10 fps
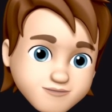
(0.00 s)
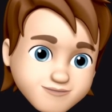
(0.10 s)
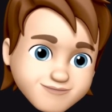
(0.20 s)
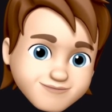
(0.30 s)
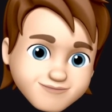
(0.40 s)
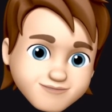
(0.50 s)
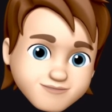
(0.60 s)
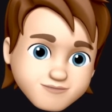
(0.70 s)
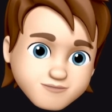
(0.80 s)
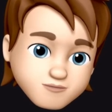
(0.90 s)
I'm going to
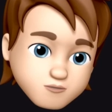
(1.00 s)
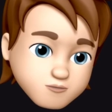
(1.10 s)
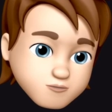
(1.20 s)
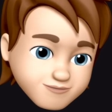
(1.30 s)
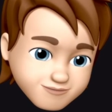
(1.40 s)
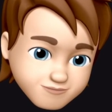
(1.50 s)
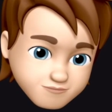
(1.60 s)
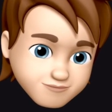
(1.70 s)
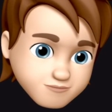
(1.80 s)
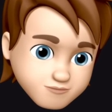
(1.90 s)
see who I
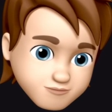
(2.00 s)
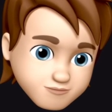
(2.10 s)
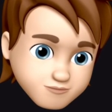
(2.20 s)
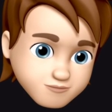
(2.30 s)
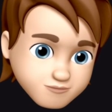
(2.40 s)
interact with.